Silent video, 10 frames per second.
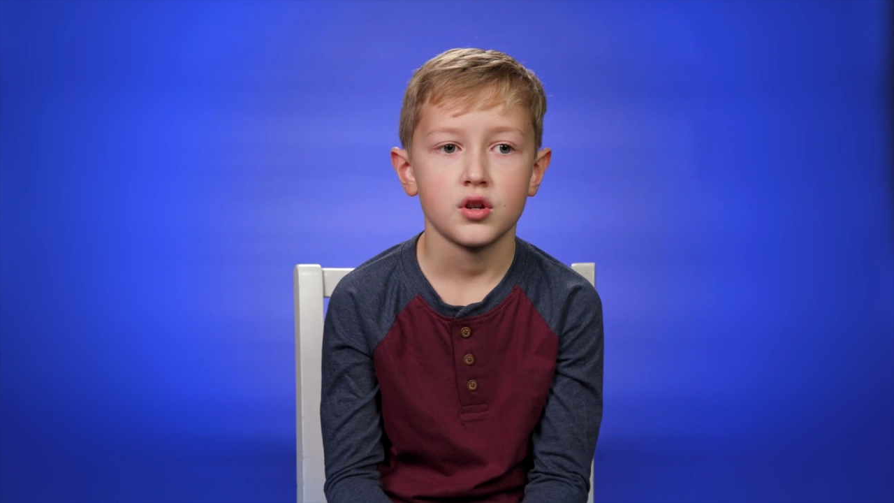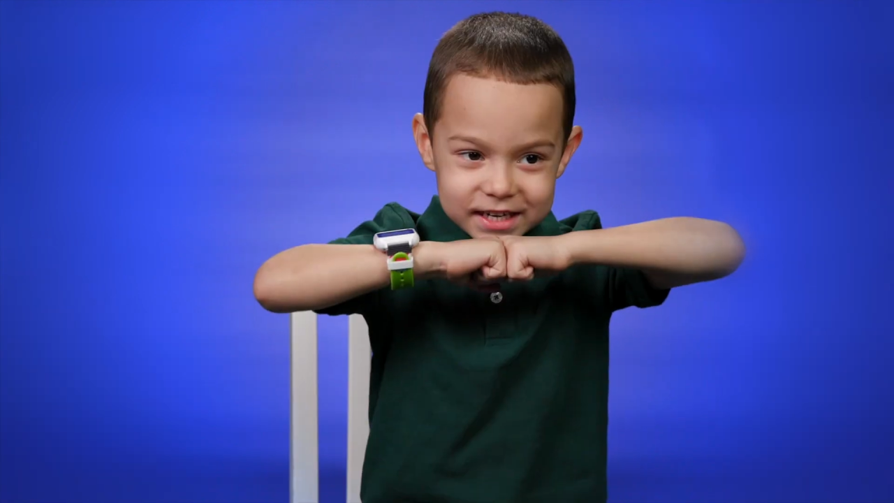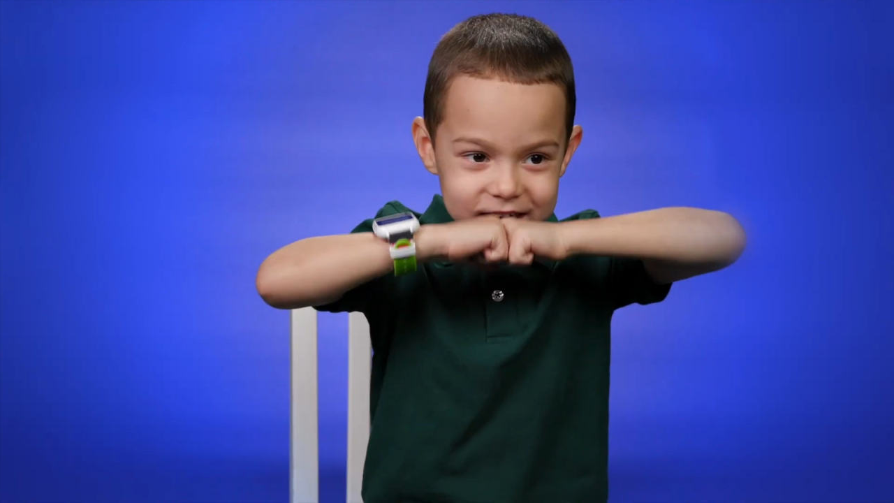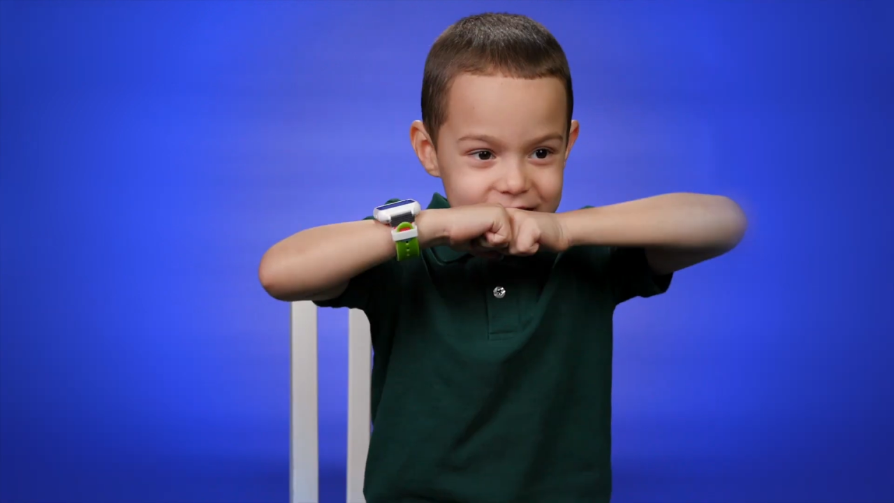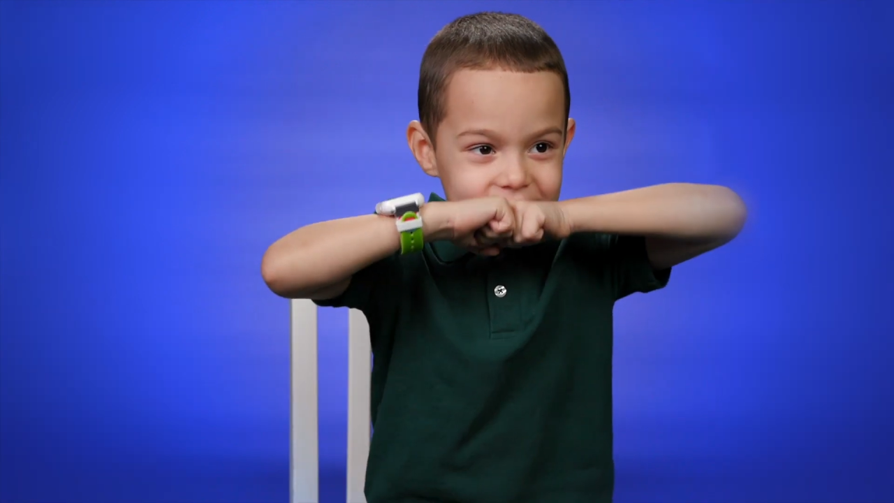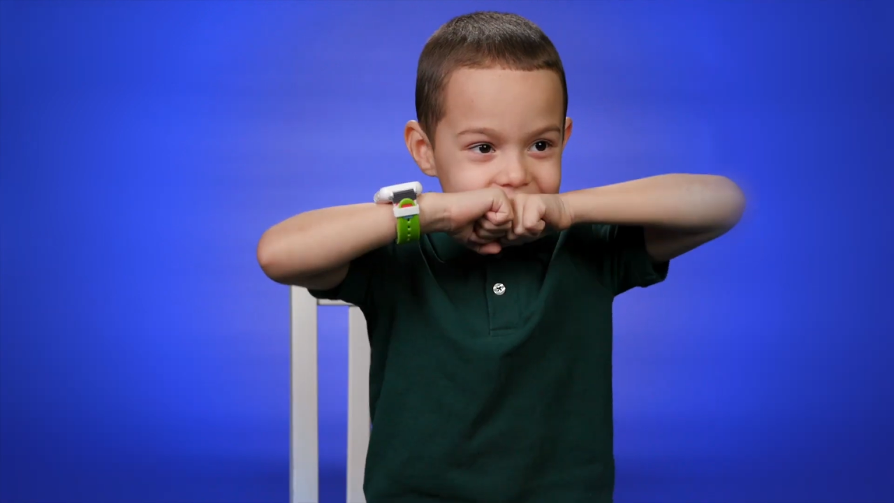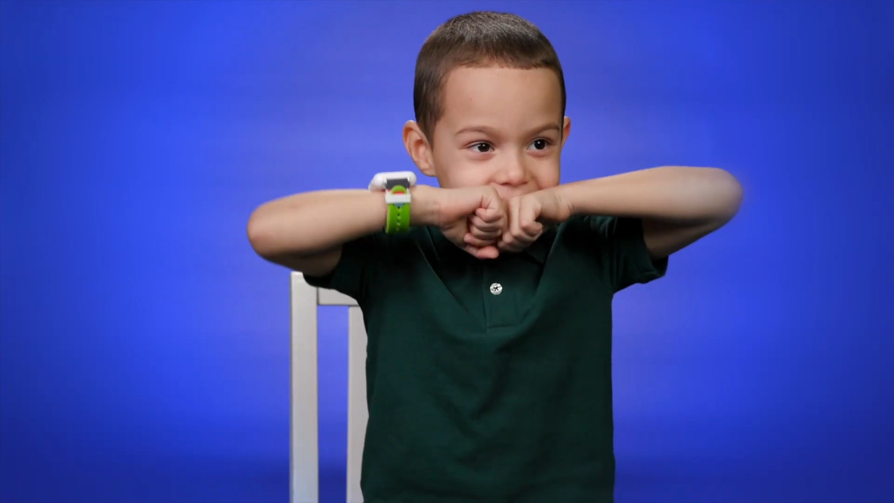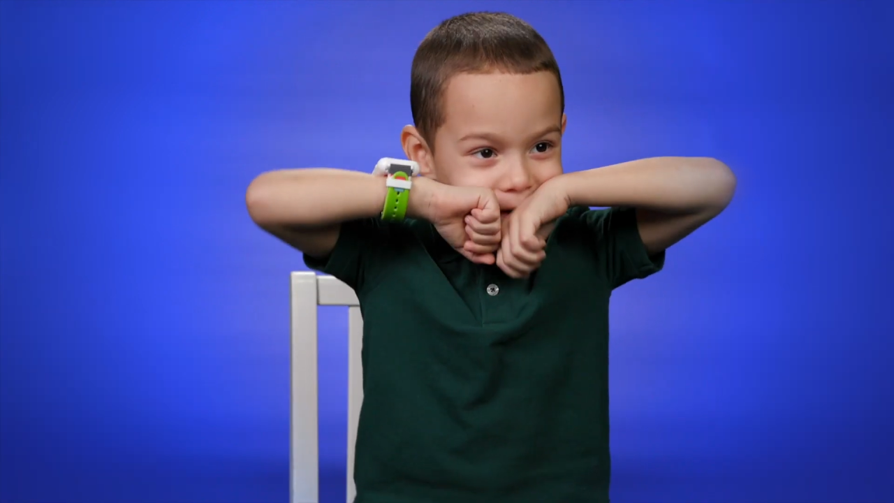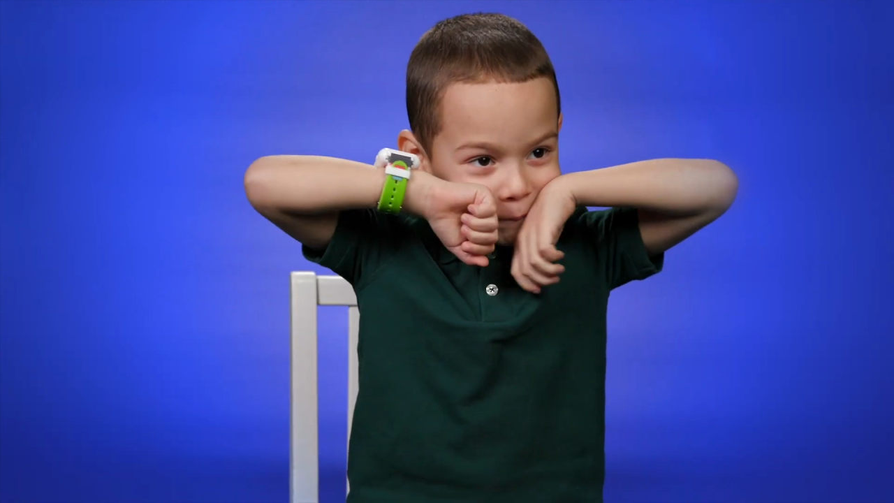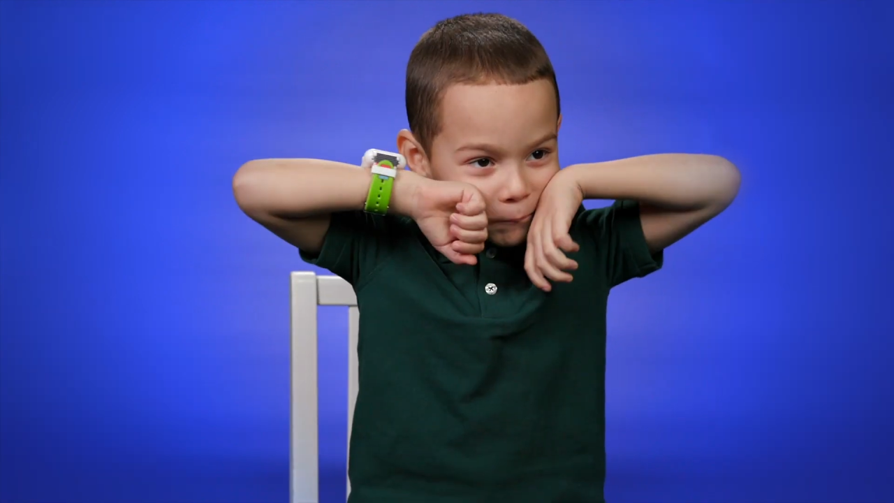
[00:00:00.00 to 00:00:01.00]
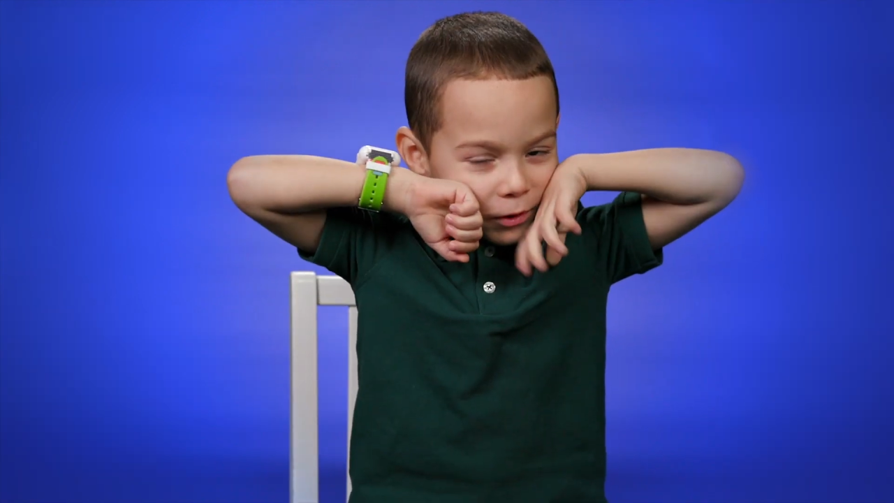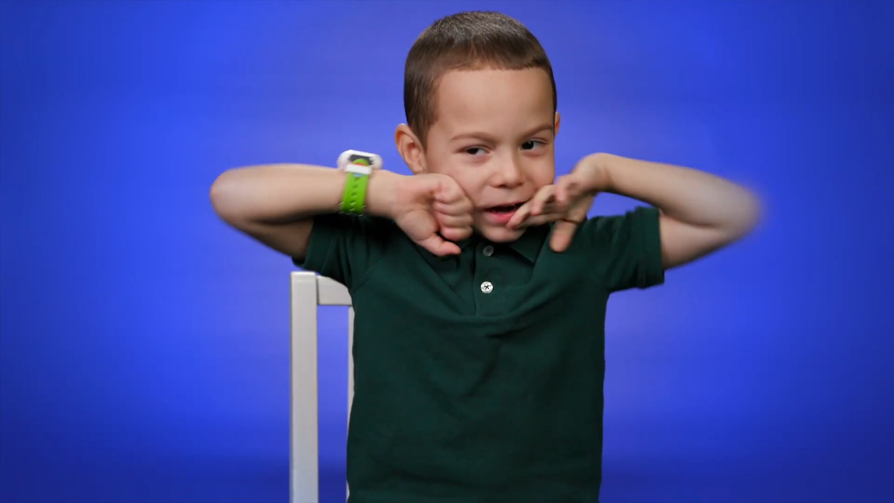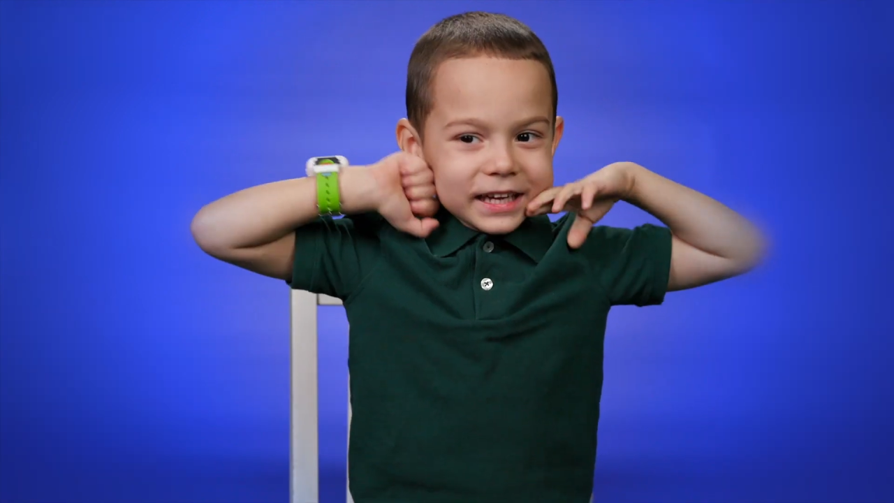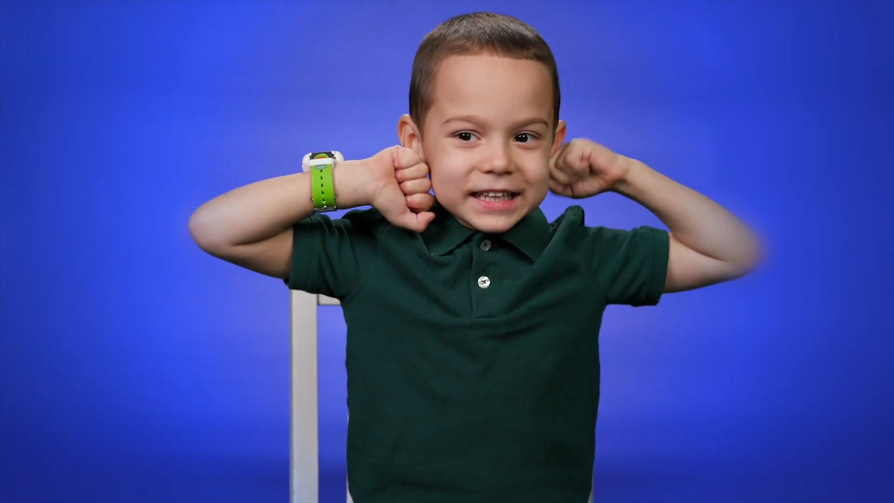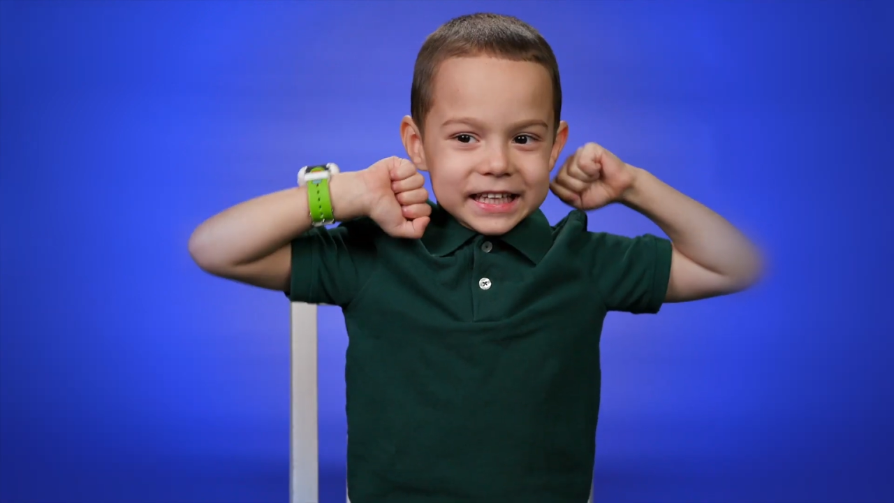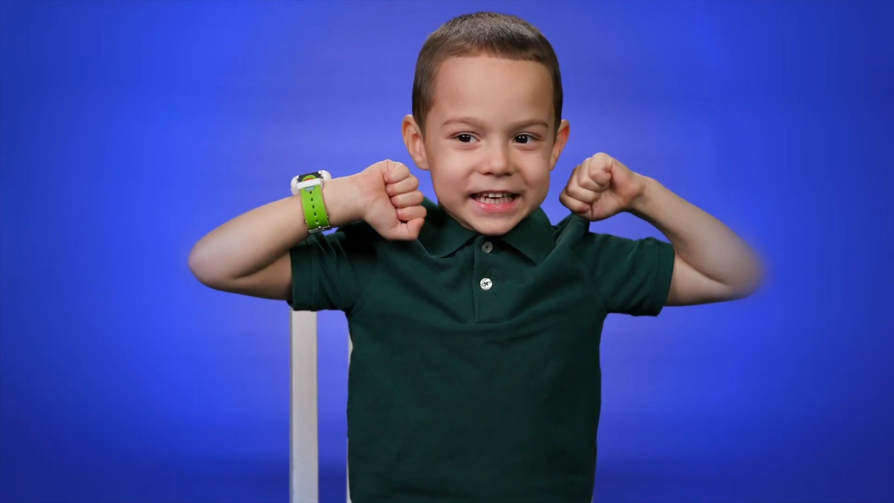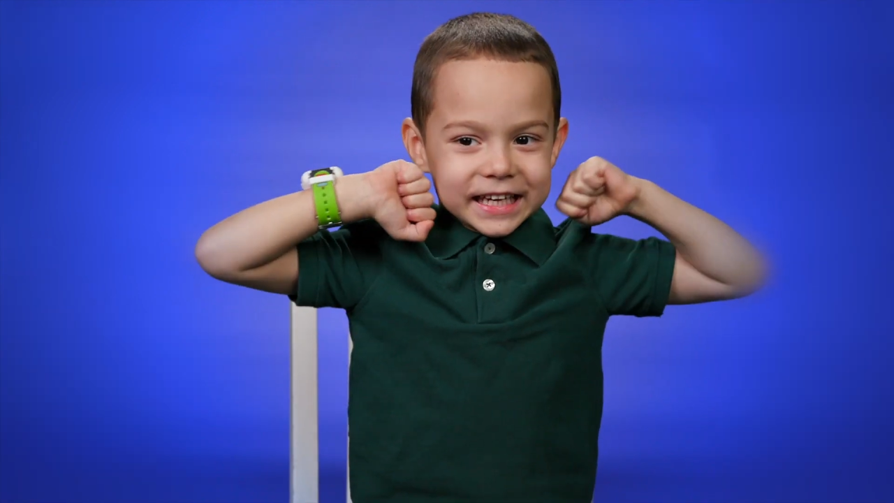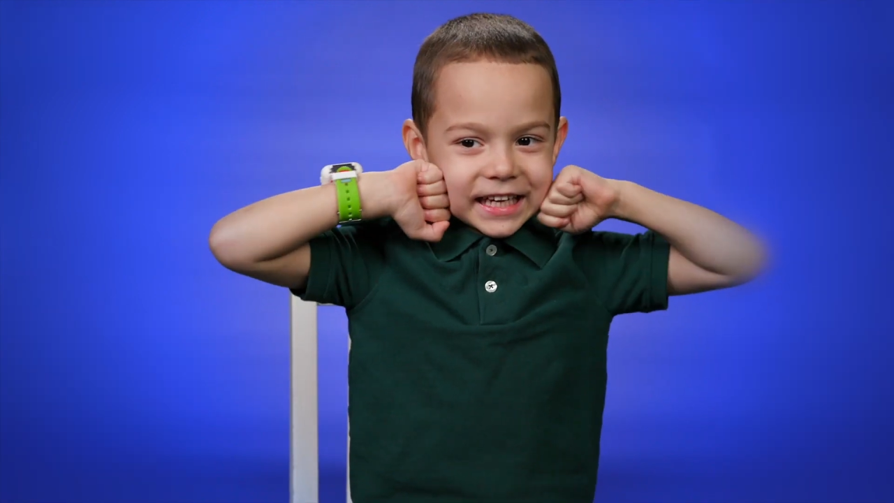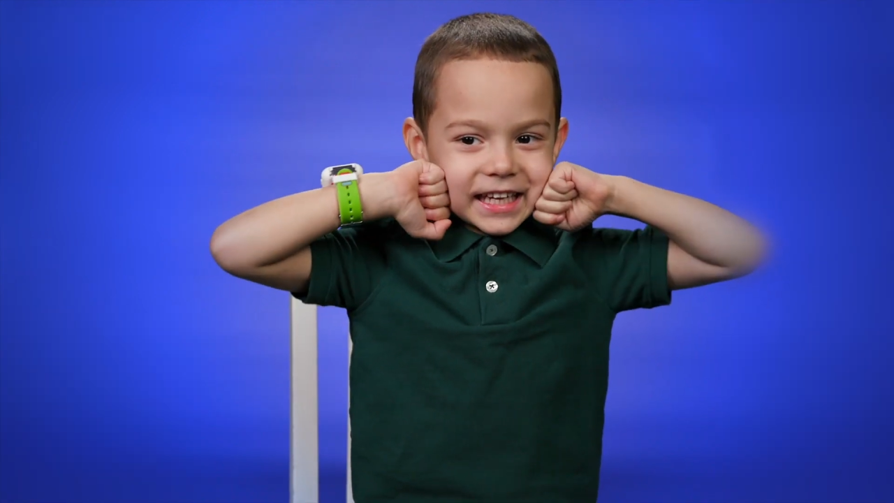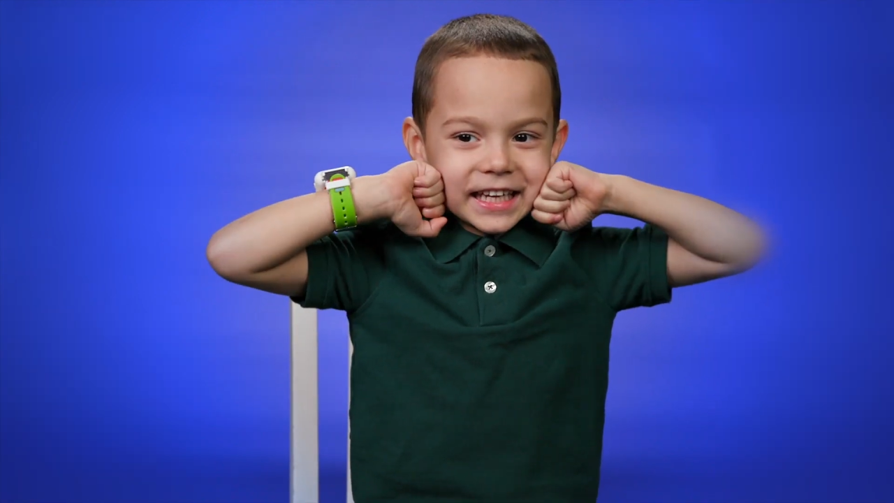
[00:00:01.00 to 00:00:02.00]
um, broccoli,